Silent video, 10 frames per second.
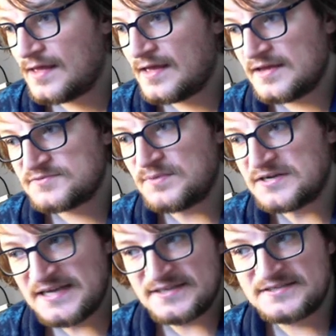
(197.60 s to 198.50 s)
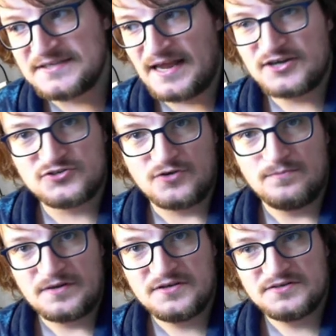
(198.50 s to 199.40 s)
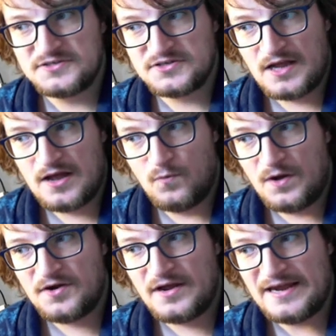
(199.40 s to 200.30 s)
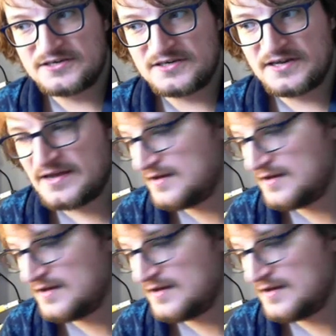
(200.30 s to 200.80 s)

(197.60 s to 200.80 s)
is my test Electron, because it's one I actually